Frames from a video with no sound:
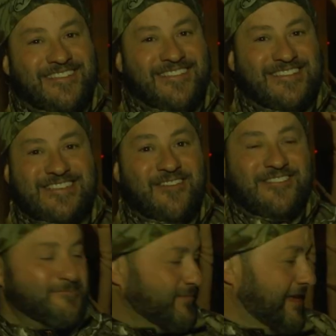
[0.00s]
That's
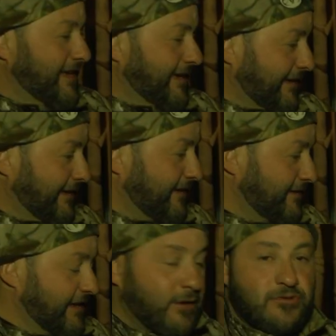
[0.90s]
heaven. And uh,
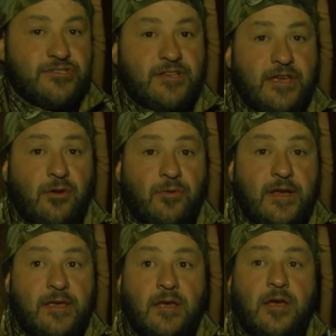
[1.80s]
now we're just going to get
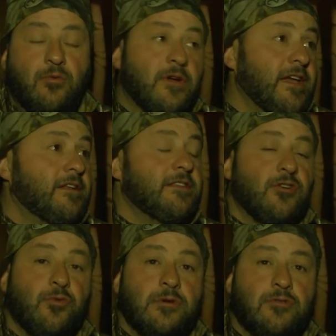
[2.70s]
ready. We're getting in
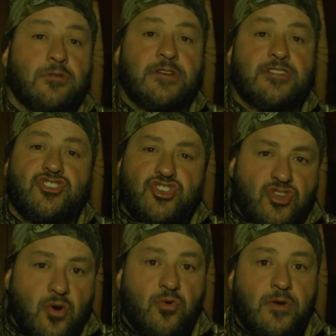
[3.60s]
there real early. It
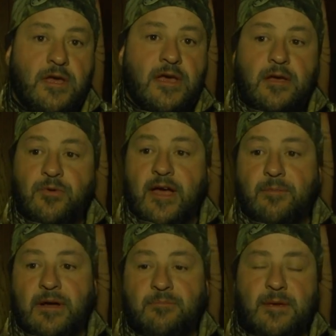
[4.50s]
snowed. We got
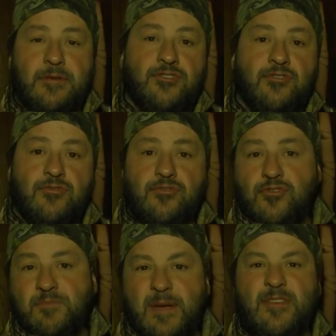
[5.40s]
about maybe two,
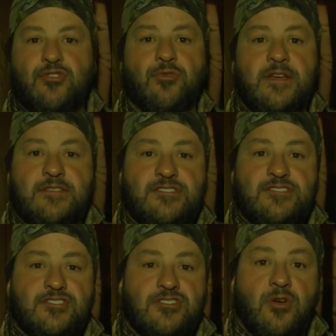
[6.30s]
two, maybe three
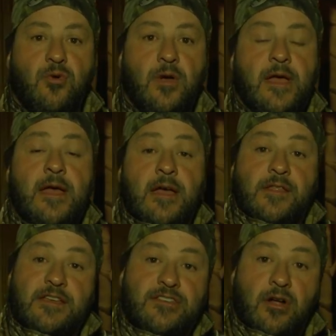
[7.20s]
inches of snow.
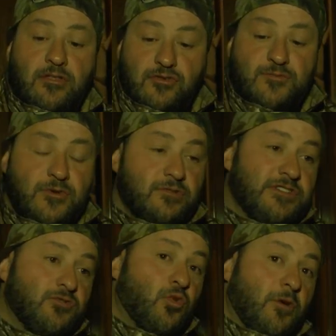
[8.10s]
They said all those mule
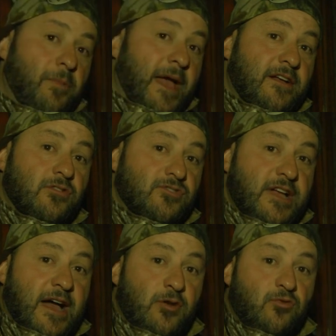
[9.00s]
deer work back in those
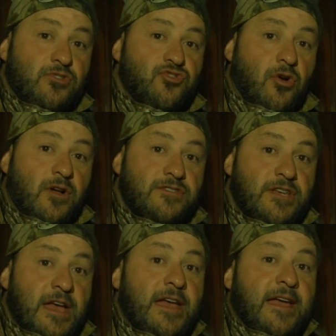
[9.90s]
cottonwood
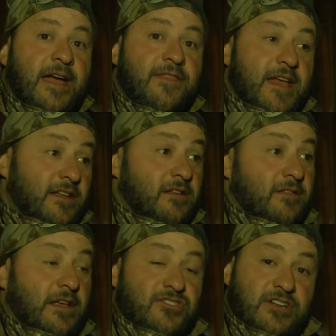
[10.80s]
draws, and then
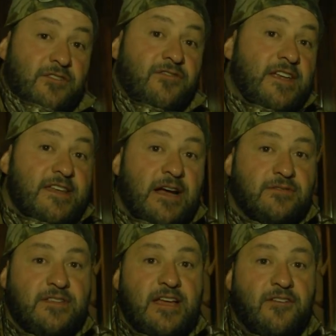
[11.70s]
they'll start feeding
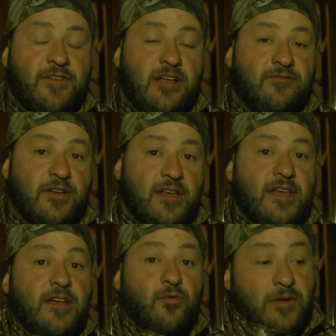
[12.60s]
out to the alfalfa.
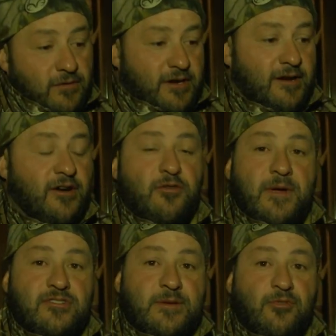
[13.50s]
Well, our
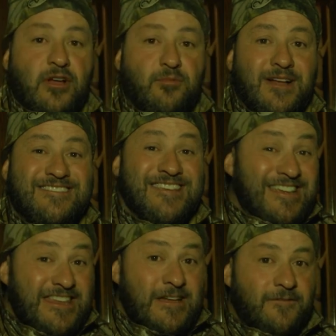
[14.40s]
Ameristep ground blind's
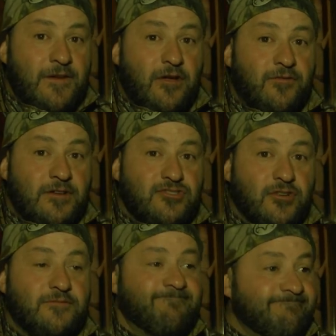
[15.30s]
in the alfalfa,
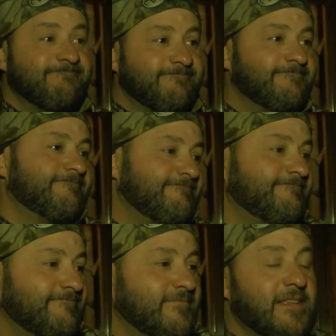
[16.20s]
so
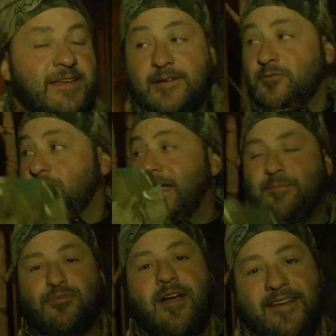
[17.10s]
we
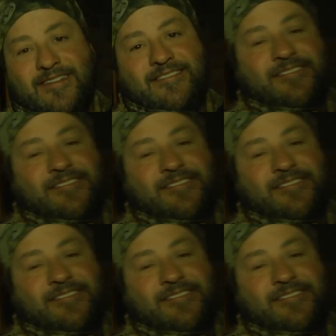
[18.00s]
got Brian. He's